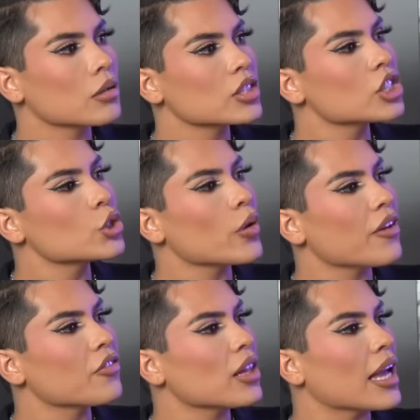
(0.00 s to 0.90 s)
Did you
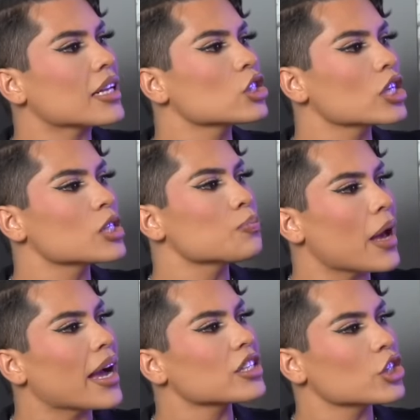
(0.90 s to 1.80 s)
ever, like,
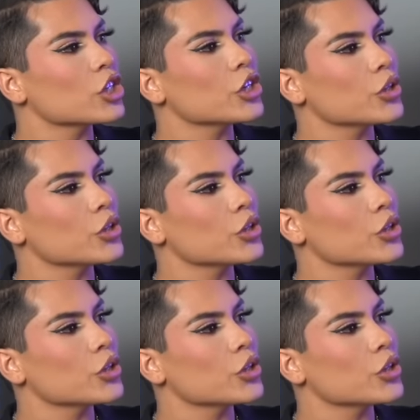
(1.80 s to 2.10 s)
suspect or knew?